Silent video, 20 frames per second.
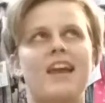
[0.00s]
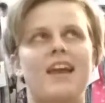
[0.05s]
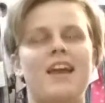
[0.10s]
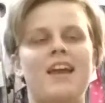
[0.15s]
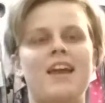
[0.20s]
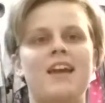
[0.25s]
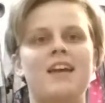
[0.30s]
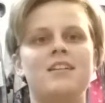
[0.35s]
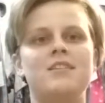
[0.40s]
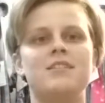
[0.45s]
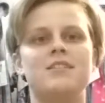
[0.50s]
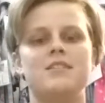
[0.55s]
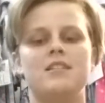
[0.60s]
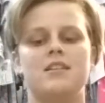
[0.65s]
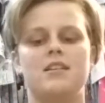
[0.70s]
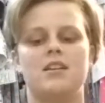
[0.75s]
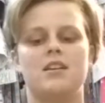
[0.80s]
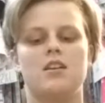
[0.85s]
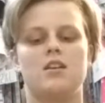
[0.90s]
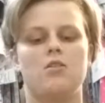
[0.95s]
and
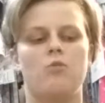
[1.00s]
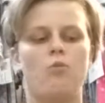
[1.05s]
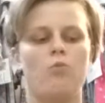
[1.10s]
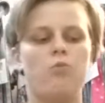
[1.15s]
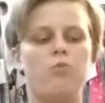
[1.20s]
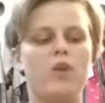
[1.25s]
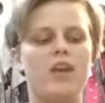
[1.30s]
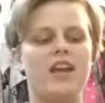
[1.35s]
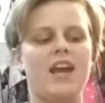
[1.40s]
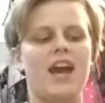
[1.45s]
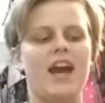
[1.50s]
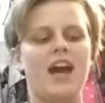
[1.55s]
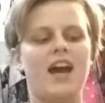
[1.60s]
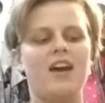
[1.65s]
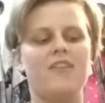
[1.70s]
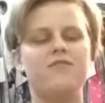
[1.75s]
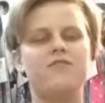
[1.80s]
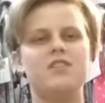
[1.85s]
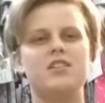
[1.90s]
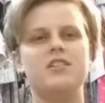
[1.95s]
we
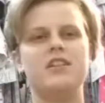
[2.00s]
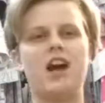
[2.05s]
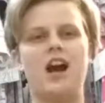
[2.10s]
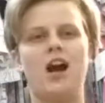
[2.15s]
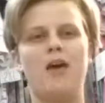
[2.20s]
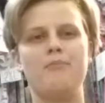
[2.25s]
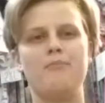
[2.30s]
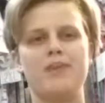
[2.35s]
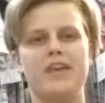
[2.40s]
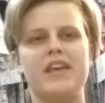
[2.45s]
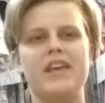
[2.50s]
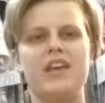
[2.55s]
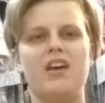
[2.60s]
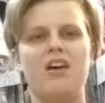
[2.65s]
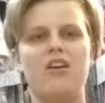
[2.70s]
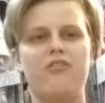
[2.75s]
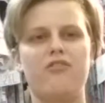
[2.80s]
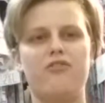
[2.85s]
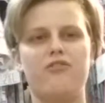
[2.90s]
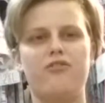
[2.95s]
have to not be
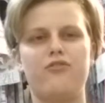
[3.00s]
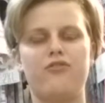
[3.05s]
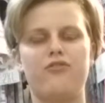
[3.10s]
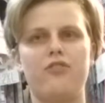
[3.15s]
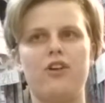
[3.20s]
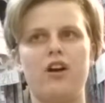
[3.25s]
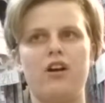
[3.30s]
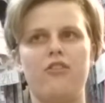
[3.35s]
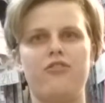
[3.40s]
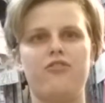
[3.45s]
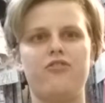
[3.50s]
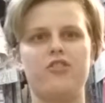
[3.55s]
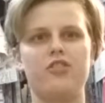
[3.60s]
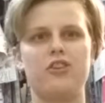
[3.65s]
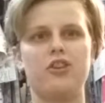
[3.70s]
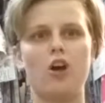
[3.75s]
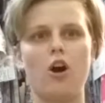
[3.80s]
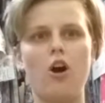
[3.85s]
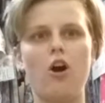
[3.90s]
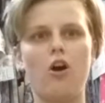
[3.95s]
a
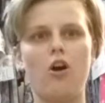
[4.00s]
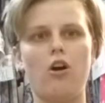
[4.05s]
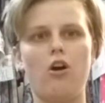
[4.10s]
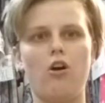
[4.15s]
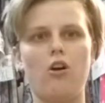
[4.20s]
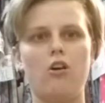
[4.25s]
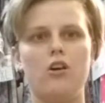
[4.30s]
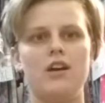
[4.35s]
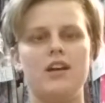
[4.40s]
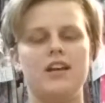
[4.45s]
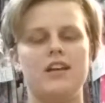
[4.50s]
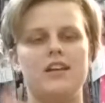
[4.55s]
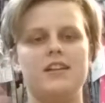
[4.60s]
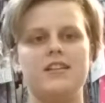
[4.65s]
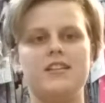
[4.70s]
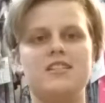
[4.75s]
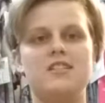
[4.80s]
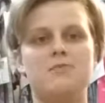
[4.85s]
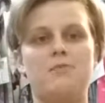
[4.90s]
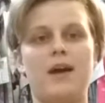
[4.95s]
flaw
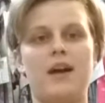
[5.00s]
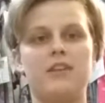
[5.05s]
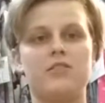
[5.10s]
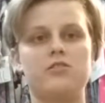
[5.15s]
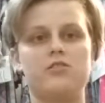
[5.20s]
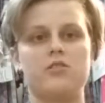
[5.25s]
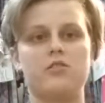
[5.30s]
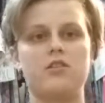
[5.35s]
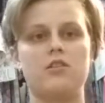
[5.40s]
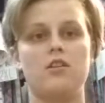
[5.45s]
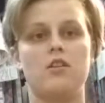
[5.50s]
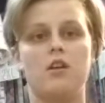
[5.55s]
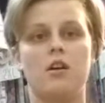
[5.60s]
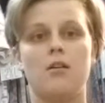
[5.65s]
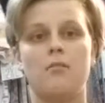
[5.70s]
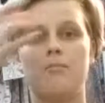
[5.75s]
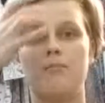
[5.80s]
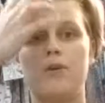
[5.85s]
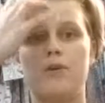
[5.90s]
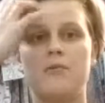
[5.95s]
inspector,
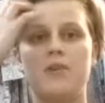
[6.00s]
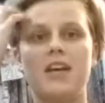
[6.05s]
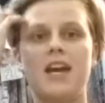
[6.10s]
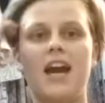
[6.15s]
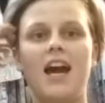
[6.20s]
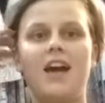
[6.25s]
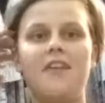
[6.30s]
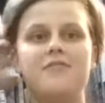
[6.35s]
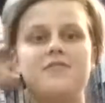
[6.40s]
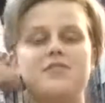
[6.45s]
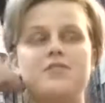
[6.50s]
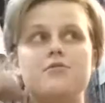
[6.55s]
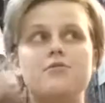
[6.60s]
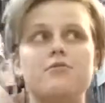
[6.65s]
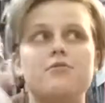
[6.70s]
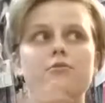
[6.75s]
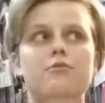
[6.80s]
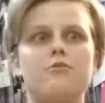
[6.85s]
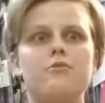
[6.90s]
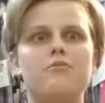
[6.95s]
but we have
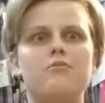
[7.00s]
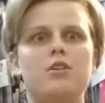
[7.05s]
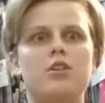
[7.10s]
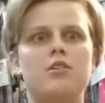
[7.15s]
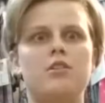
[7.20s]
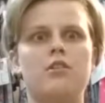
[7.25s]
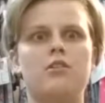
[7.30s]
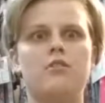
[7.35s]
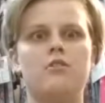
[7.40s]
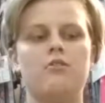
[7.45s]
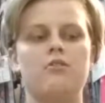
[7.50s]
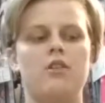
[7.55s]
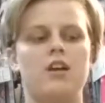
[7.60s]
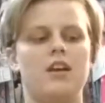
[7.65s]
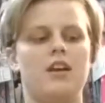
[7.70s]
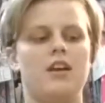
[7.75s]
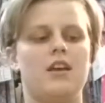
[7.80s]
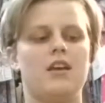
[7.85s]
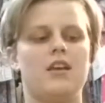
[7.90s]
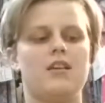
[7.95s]
to,
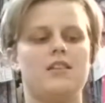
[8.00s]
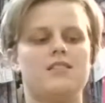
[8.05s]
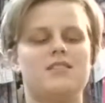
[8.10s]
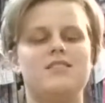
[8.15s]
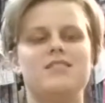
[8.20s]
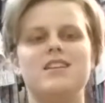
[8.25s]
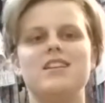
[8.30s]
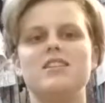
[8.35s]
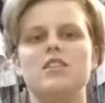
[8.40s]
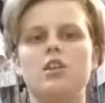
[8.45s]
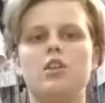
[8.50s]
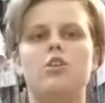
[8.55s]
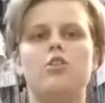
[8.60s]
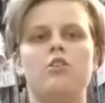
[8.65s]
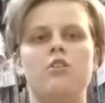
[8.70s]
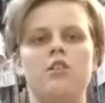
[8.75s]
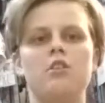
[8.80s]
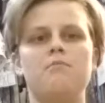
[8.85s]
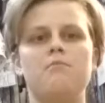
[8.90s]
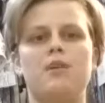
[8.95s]
see the
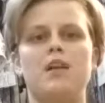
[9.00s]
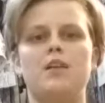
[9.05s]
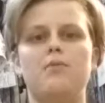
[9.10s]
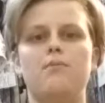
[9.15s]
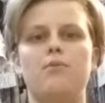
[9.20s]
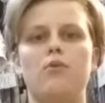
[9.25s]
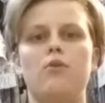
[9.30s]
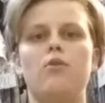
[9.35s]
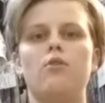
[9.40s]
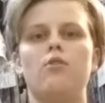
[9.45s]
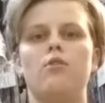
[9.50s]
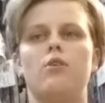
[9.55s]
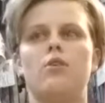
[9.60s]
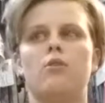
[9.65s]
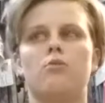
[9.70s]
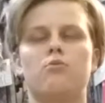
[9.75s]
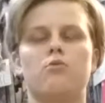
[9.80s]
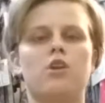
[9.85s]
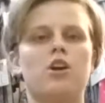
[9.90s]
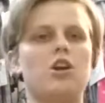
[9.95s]
good in people
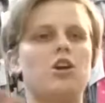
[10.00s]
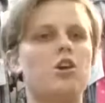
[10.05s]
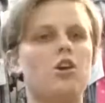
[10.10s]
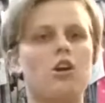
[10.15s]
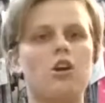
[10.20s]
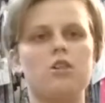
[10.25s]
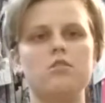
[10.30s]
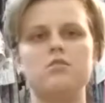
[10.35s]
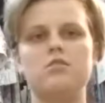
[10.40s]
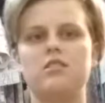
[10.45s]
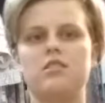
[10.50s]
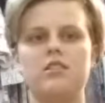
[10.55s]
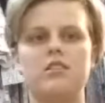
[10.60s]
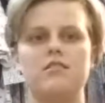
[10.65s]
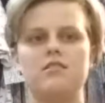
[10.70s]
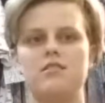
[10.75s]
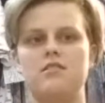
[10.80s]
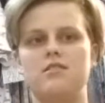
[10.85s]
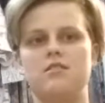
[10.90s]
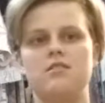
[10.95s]

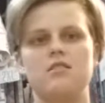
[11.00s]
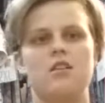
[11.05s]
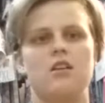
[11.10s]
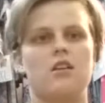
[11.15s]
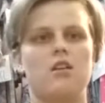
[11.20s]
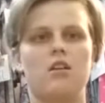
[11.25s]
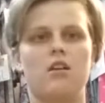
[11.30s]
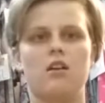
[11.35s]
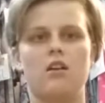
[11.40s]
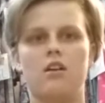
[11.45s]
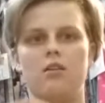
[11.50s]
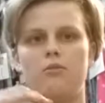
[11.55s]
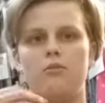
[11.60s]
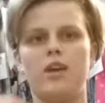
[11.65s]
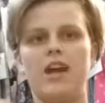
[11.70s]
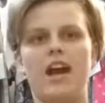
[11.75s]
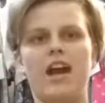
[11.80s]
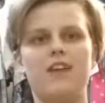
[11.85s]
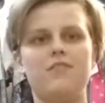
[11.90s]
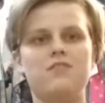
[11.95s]
regardless.
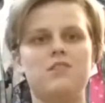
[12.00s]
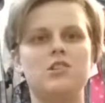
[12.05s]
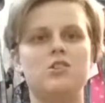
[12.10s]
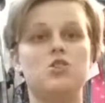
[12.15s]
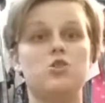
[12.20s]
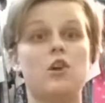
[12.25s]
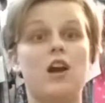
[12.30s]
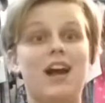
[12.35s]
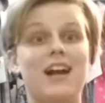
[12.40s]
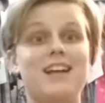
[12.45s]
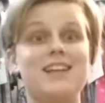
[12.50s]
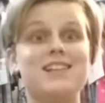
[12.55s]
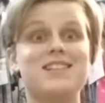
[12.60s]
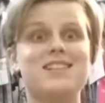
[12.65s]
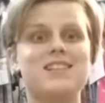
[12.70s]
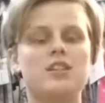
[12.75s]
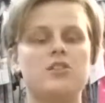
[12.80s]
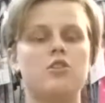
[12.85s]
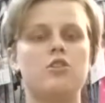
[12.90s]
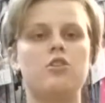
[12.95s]
We have to try to
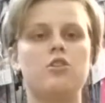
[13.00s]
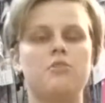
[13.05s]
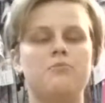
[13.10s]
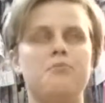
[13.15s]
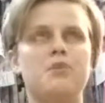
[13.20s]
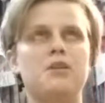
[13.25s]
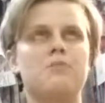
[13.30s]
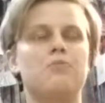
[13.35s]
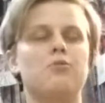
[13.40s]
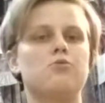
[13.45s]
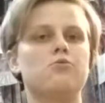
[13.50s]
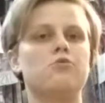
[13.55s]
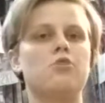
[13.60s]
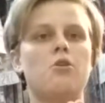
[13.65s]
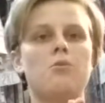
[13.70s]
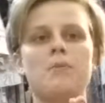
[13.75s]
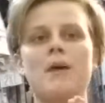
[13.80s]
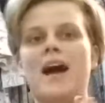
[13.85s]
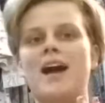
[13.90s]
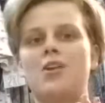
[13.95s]
see the good in people
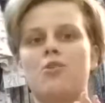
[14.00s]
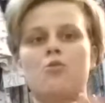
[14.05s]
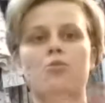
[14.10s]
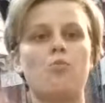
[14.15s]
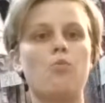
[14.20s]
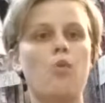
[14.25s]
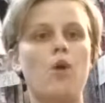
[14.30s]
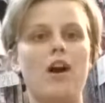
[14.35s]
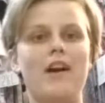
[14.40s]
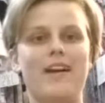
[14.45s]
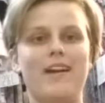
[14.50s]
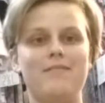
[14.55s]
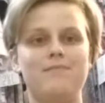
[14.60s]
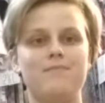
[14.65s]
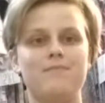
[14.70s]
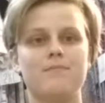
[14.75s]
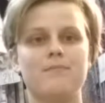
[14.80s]
no matter what,